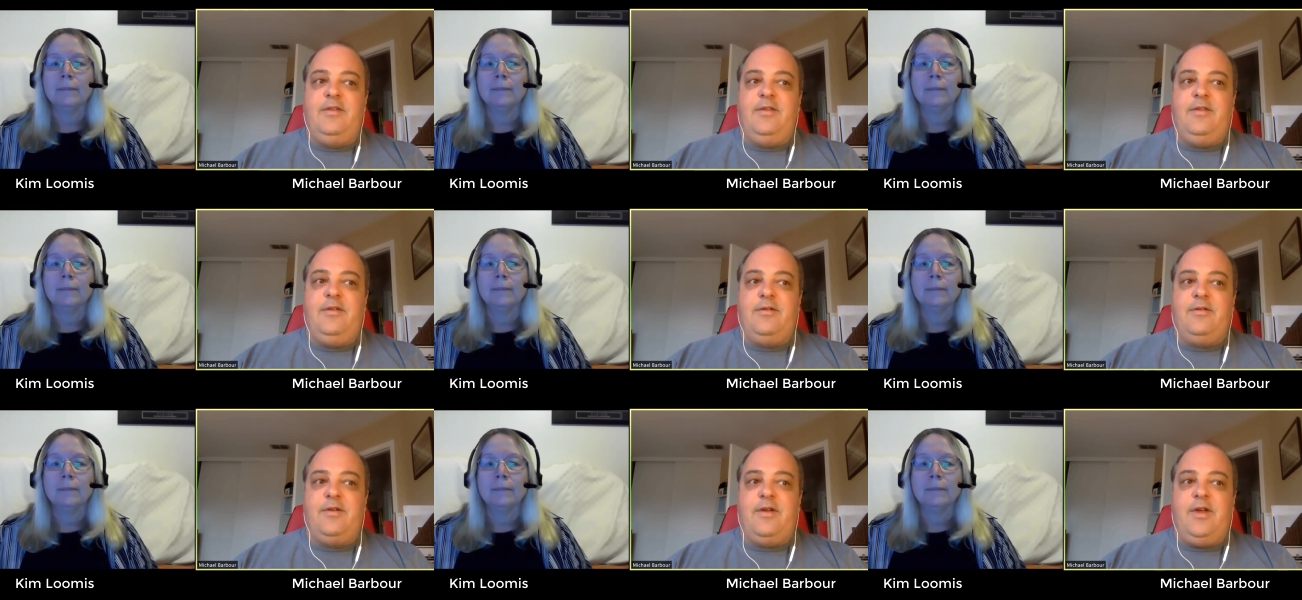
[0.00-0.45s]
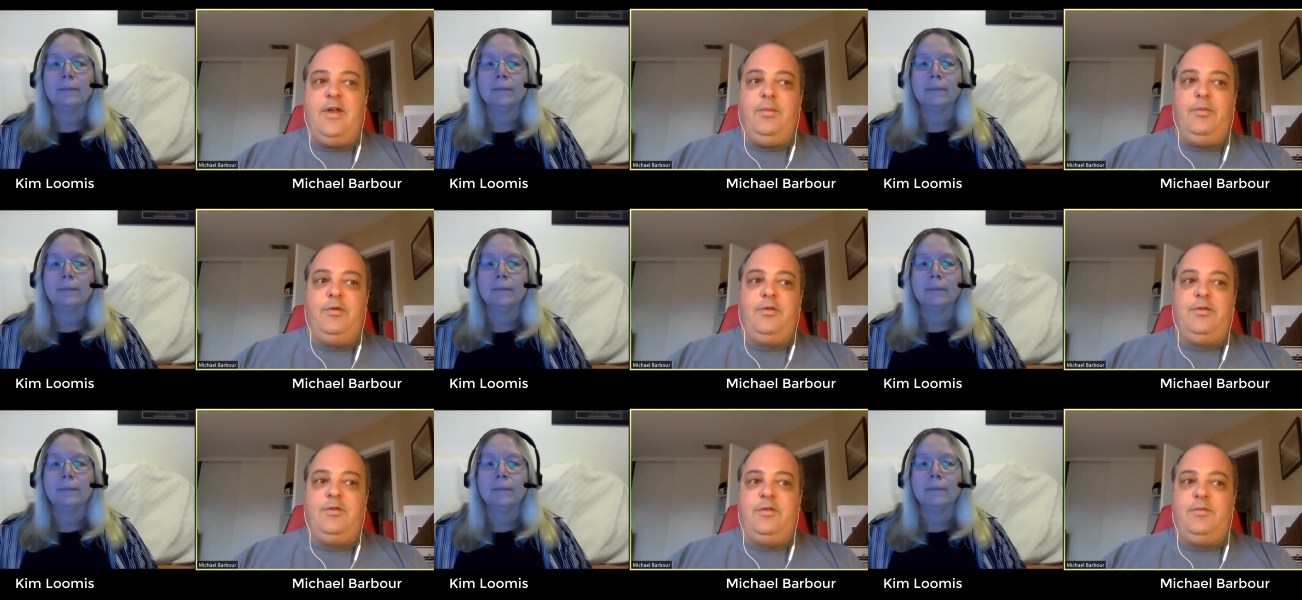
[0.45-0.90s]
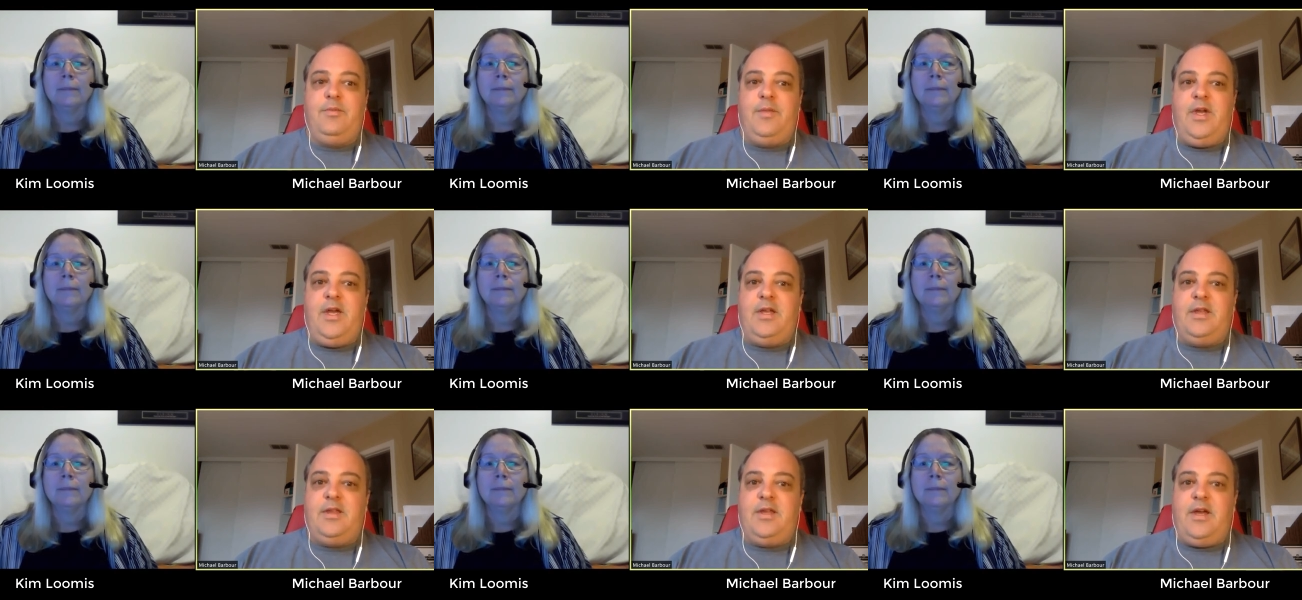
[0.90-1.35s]
Speaker 1: they're able to
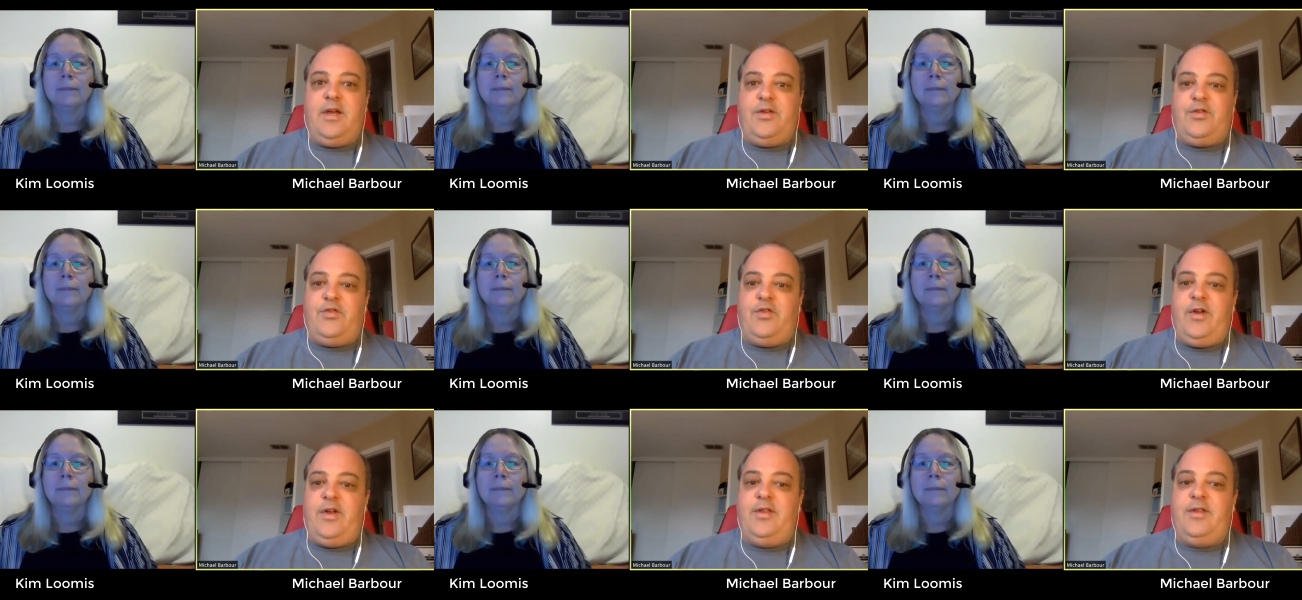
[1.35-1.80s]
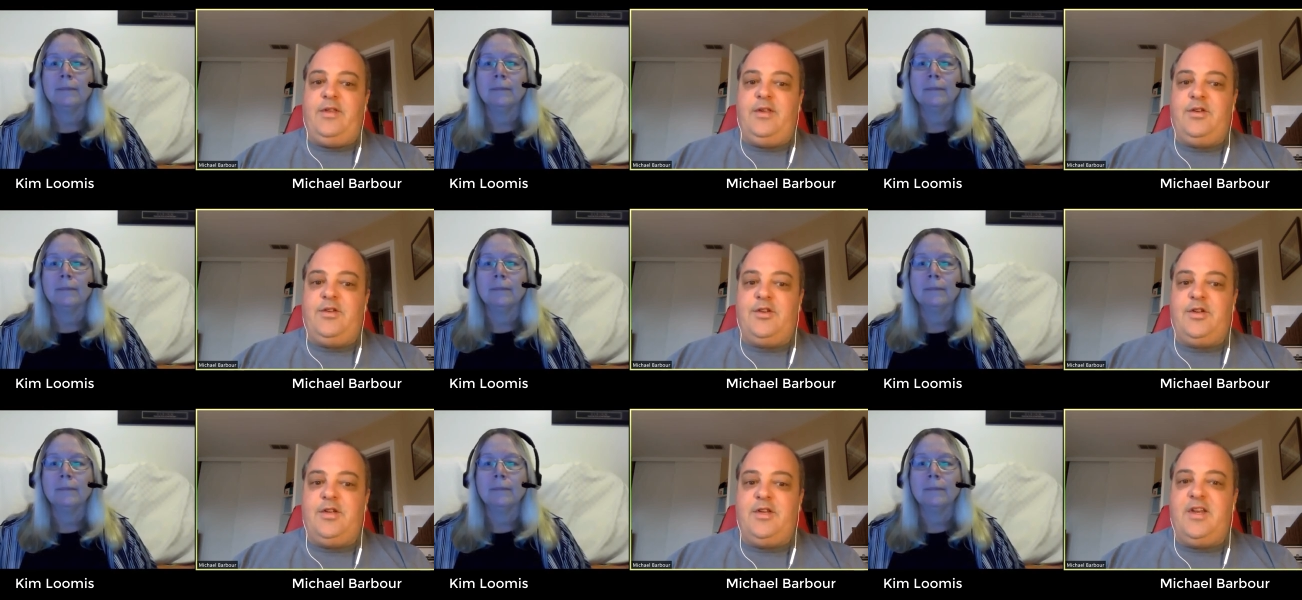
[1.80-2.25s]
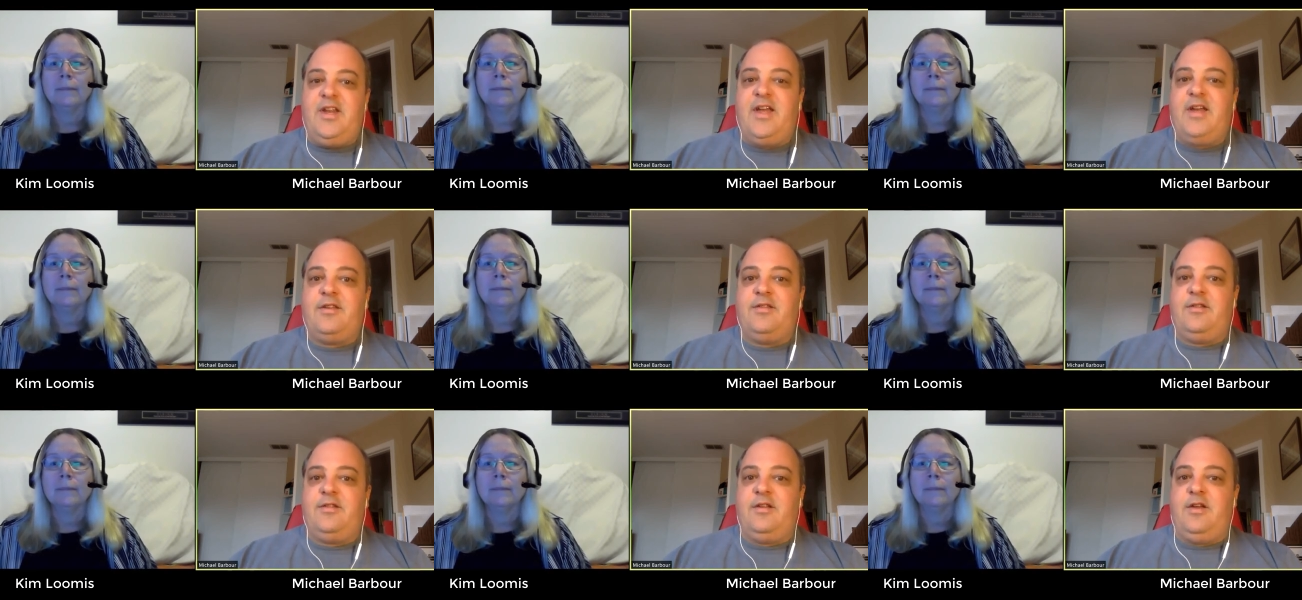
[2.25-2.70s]
make that transition
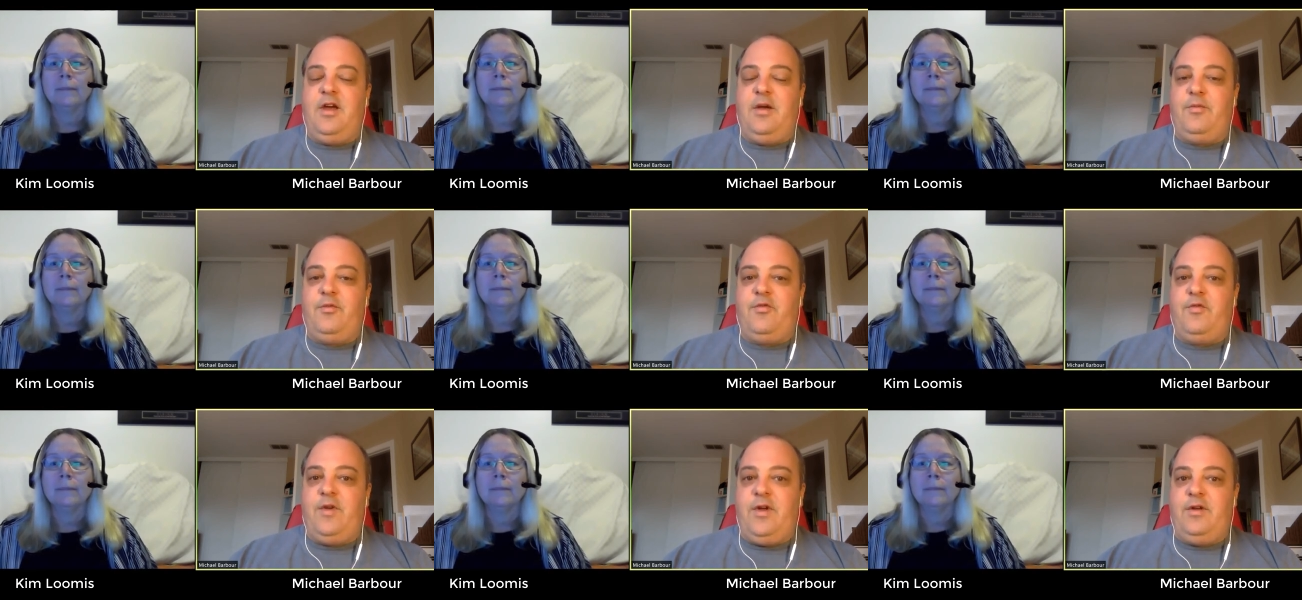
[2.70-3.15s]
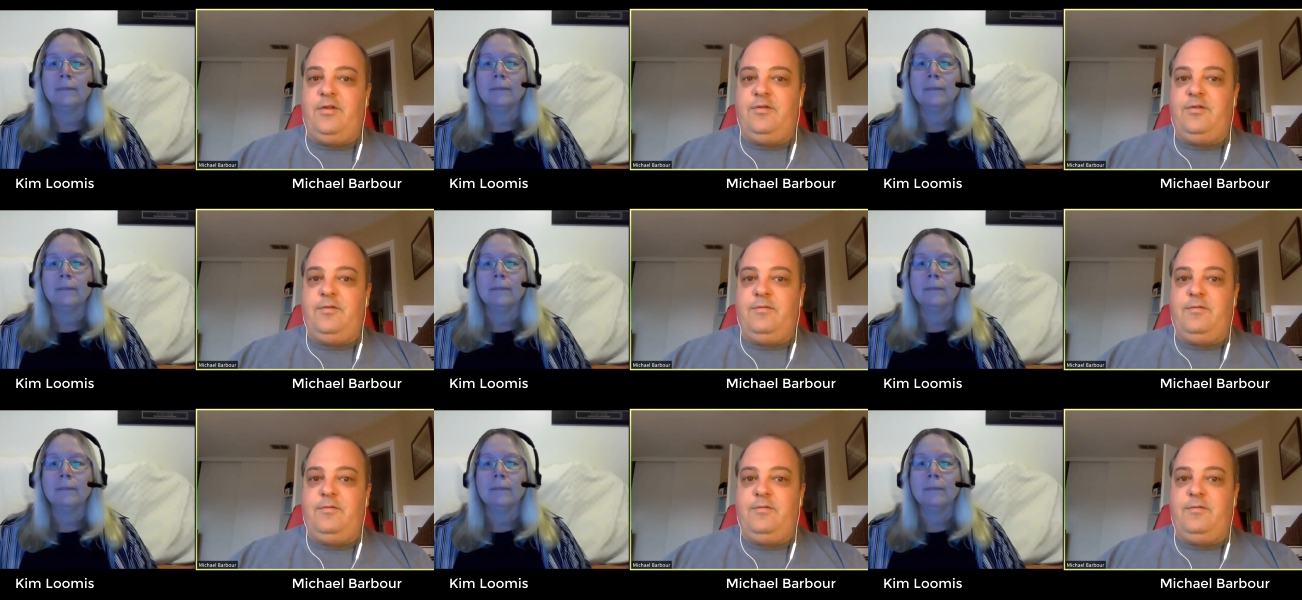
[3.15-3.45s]
next time around to